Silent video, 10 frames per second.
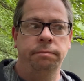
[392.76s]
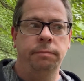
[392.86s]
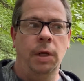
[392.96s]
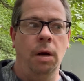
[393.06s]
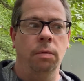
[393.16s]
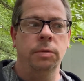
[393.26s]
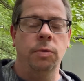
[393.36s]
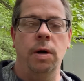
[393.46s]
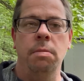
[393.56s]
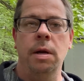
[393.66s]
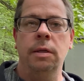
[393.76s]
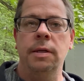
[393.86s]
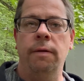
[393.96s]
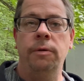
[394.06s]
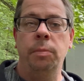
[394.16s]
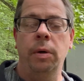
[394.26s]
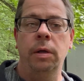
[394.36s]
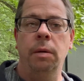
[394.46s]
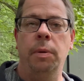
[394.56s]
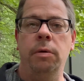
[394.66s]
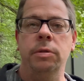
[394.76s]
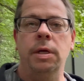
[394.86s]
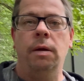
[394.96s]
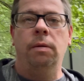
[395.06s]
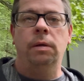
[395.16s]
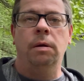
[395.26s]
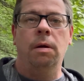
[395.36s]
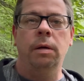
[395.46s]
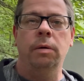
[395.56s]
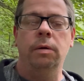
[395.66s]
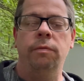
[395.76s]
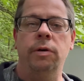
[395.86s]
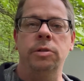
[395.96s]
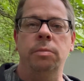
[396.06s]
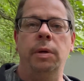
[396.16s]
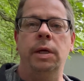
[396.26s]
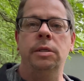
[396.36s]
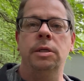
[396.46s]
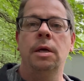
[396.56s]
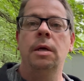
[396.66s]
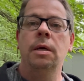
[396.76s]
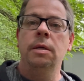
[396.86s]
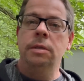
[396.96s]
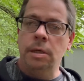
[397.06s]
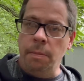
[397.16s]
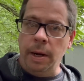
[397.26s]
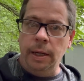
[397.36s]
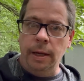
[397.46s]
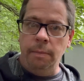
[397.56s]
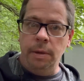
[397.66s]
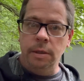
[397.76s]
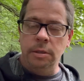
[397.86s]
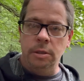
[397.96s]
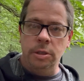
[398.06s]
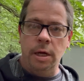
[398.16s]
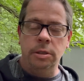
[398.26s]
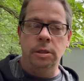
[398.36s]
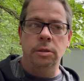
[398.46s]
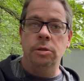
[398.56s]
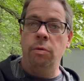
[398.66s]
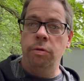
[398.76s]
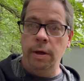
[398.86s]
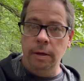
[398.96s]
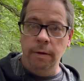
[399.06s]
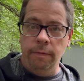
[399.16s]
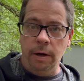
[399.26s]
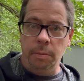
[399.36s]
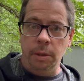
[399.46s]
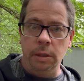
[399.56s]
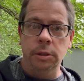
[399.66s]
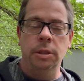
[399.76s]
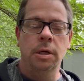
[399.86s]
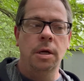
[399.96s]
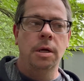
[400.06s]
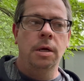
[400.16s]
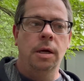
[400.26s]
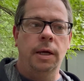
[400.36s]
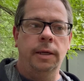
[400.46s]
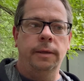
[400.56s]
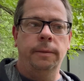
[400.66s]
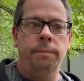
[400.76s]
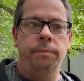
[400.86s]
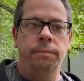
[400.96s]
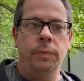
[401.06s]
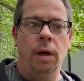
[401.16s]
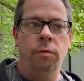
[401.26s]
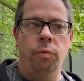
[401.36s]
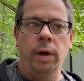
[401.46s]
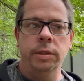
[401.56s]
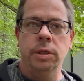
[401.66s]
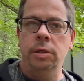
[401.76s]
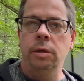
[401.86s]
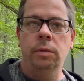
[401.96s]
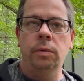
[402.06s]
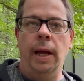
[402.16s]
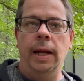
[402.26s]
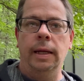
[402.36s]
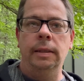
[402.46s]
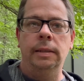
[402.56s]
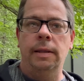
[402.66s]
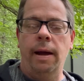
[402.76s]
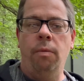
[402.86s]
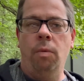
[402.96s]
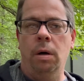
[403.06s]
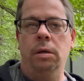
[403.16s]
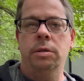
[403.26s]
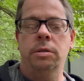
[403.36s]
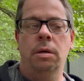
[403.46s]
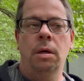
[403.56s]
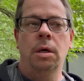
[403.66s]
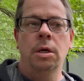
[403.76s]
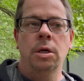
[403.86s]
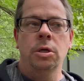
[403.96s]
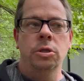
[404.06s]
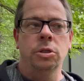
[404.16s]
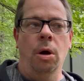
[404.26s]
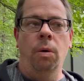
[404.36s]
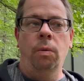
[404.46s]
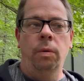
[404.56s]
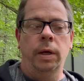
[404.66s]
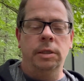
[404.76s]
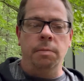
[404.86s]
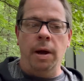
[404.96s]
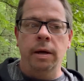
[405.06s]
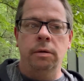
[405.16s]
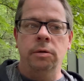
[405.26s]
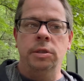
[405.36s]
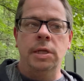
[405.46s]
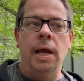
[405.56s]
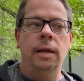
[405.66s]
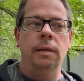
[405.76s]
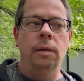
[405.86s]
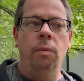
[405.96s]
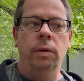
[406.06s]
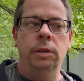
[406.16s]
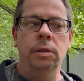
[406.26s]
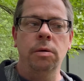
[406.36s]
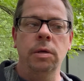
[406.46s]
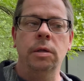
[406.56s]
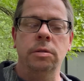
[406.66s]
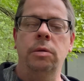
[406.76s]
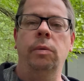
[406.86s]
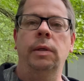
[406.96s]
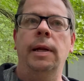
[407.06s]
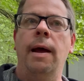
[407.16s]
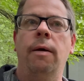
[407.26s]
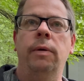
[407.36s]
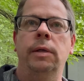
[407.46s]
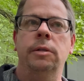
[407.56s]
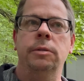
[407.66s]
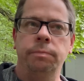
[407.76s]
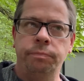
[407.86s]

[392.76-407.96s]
20 minutes after putting a post out on the cargo conversion page, somebody gave me a suggestion. So thank you very much, of what to do, and that works. So it's my understanding that what the unit is doing now is